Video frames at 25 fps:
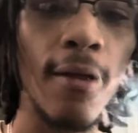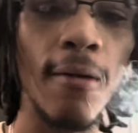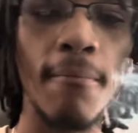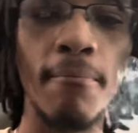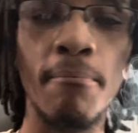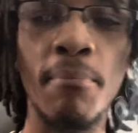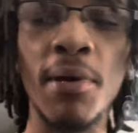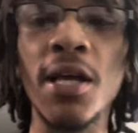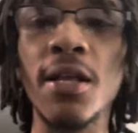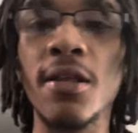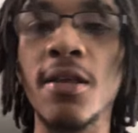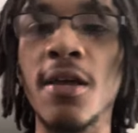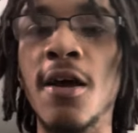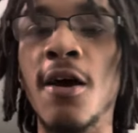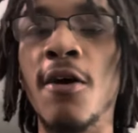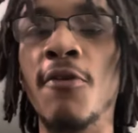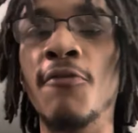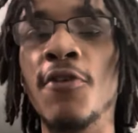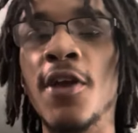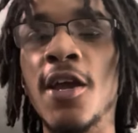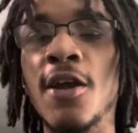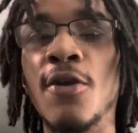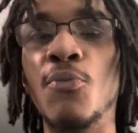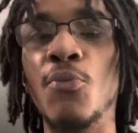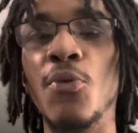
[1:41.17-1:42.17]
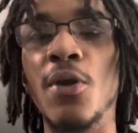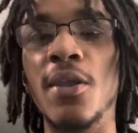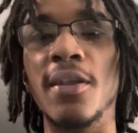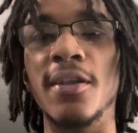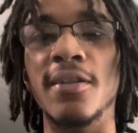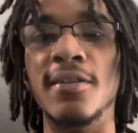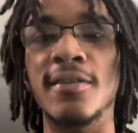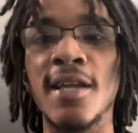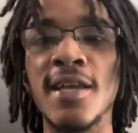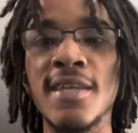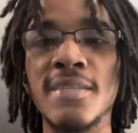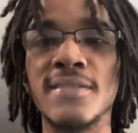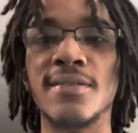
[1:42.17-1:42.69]
Billy over here wanna
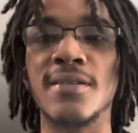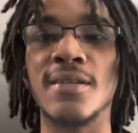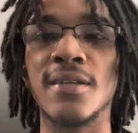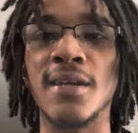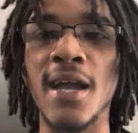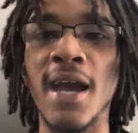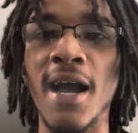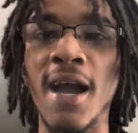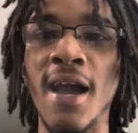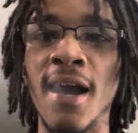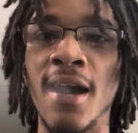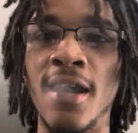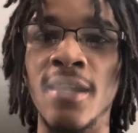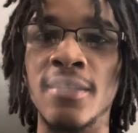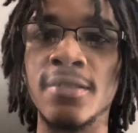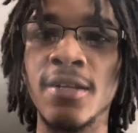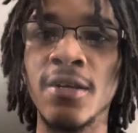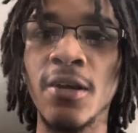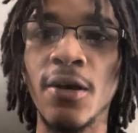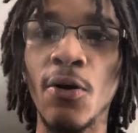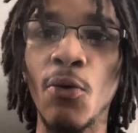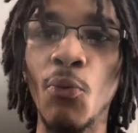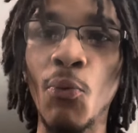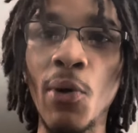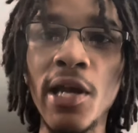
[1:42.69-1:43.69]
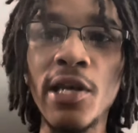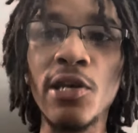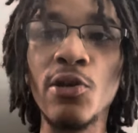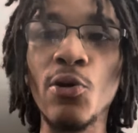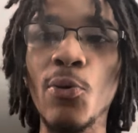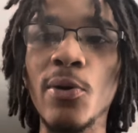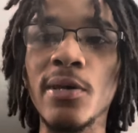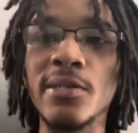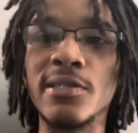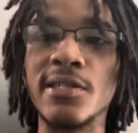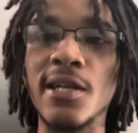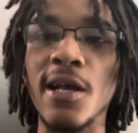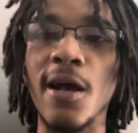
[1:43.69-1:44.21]
diss the guys. We
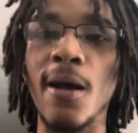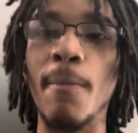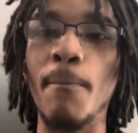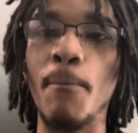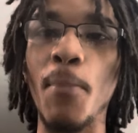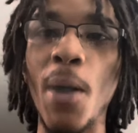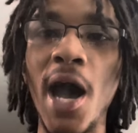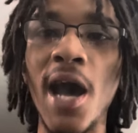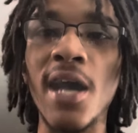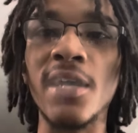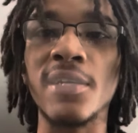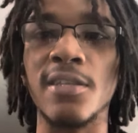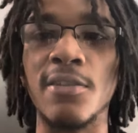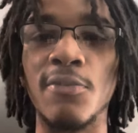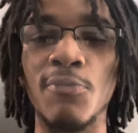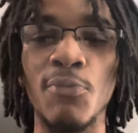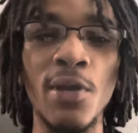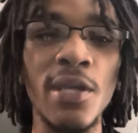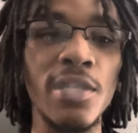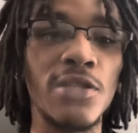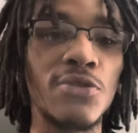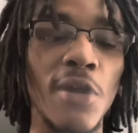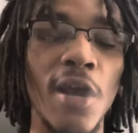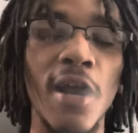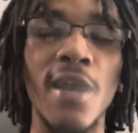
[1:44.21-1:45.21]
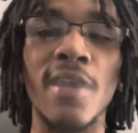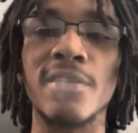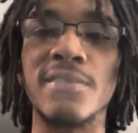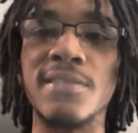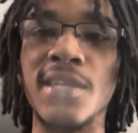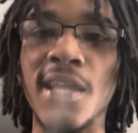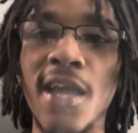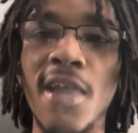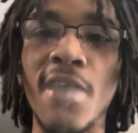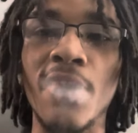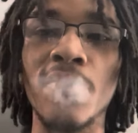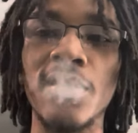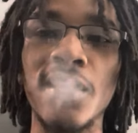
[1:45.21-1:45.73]
doing something positive. We trying to
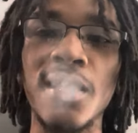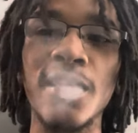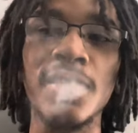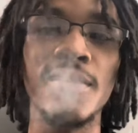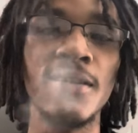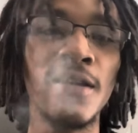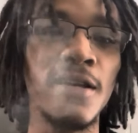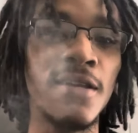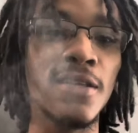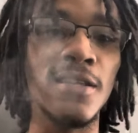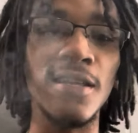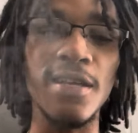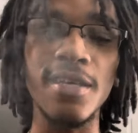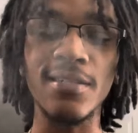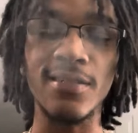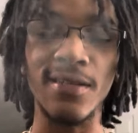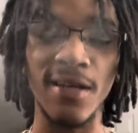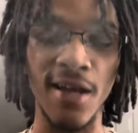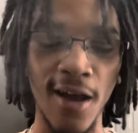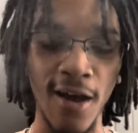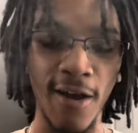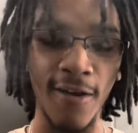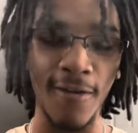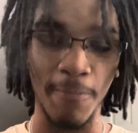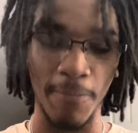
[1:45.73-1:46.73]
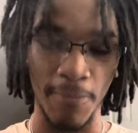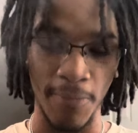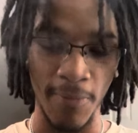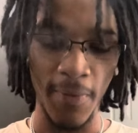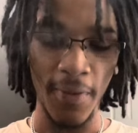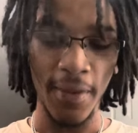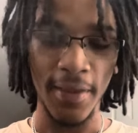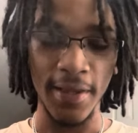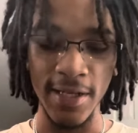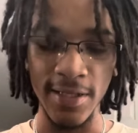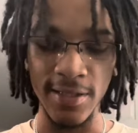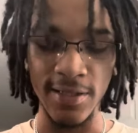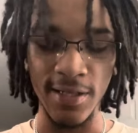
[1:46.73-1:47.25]
tell these these young
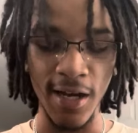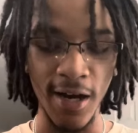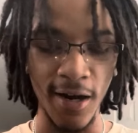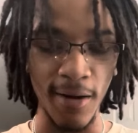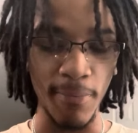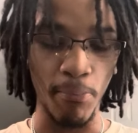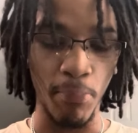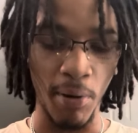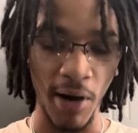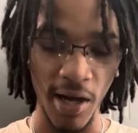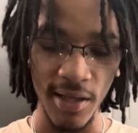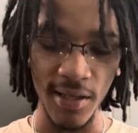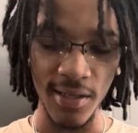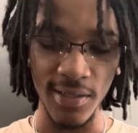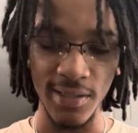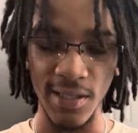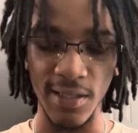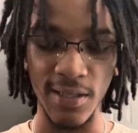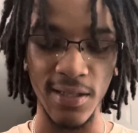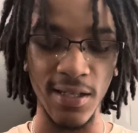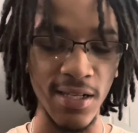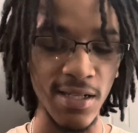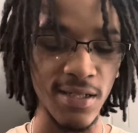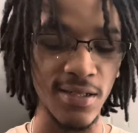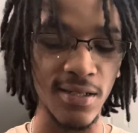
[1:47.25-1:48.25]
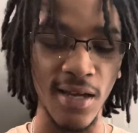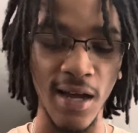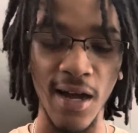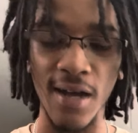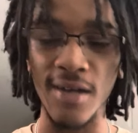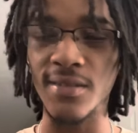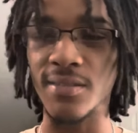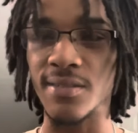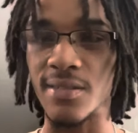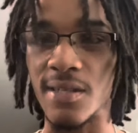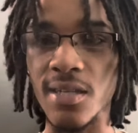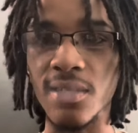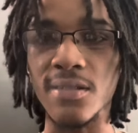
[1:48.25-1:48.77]
these young brothers and these
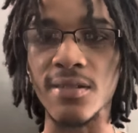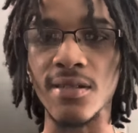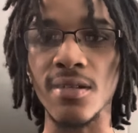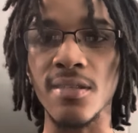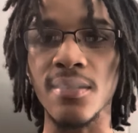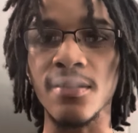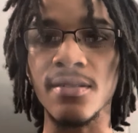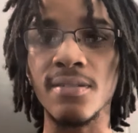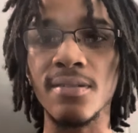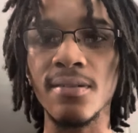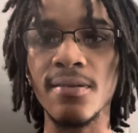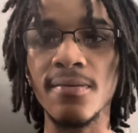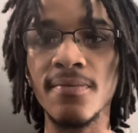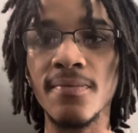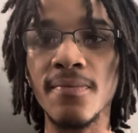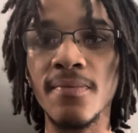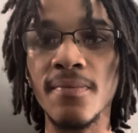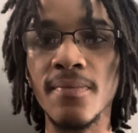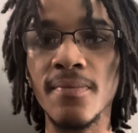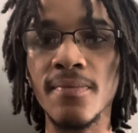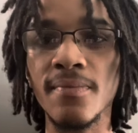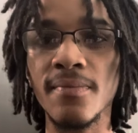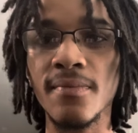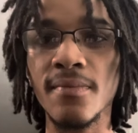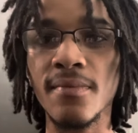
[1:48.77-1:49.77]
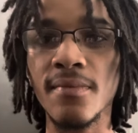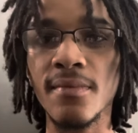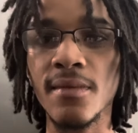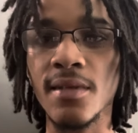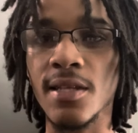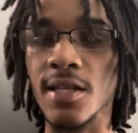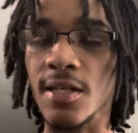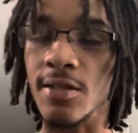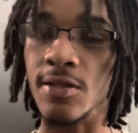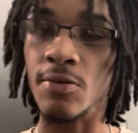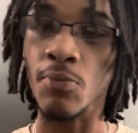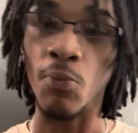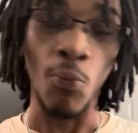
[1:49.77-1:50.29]
young sisters
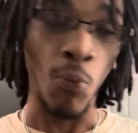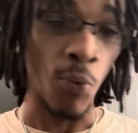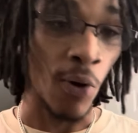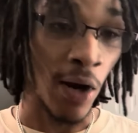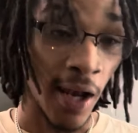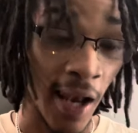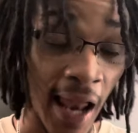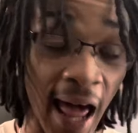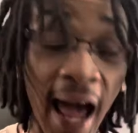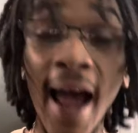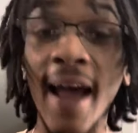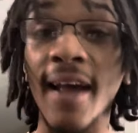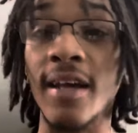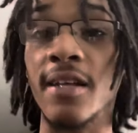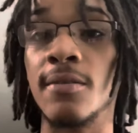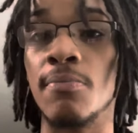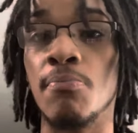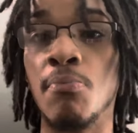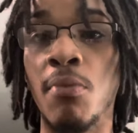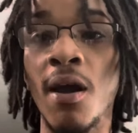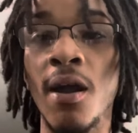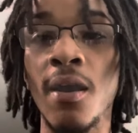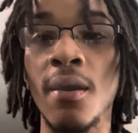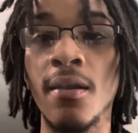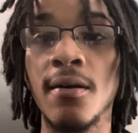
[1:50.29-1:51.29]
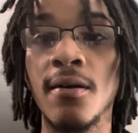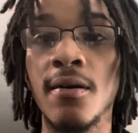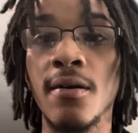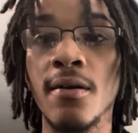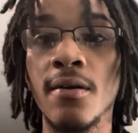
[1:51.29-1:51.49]
to relax, bruh.